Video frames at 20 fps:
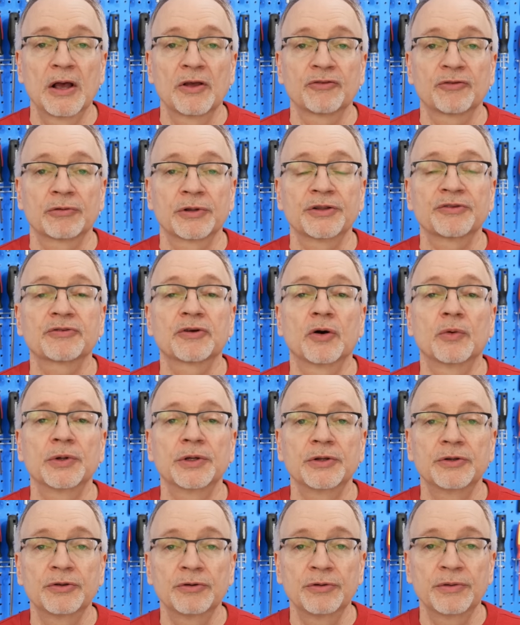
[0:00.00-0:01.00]
So let's go
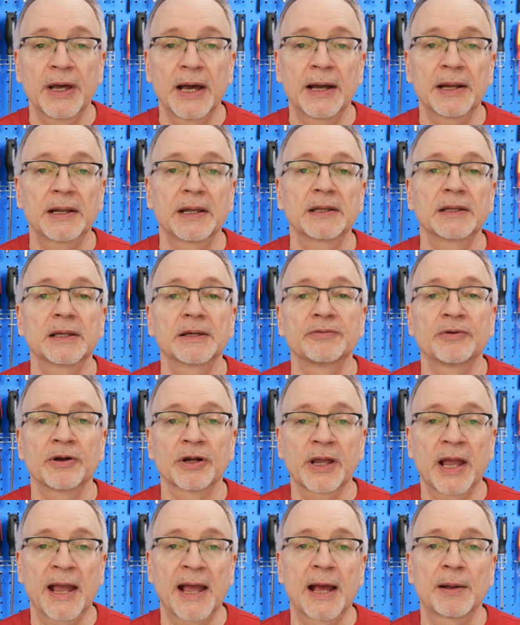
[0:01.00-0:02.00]
and do that and give our
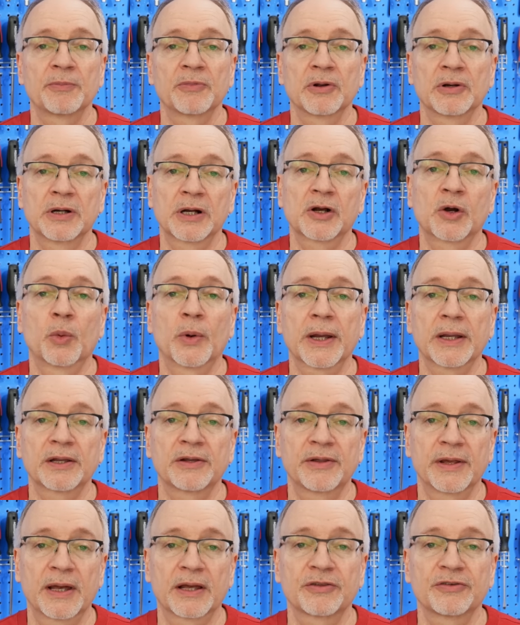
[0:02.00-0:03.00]
camera a quick
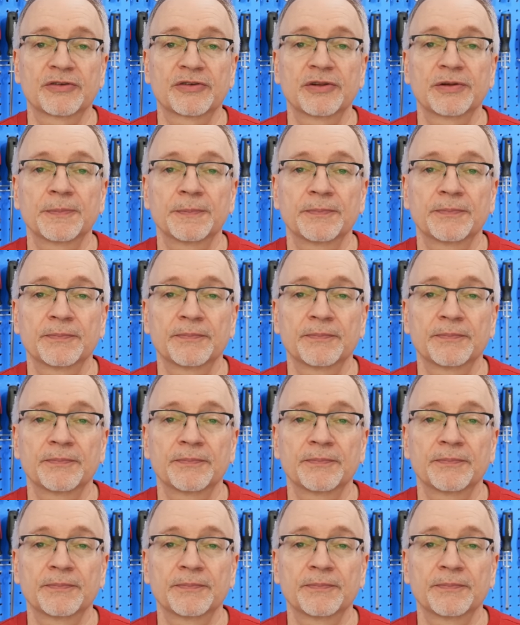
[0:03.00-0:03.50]
test.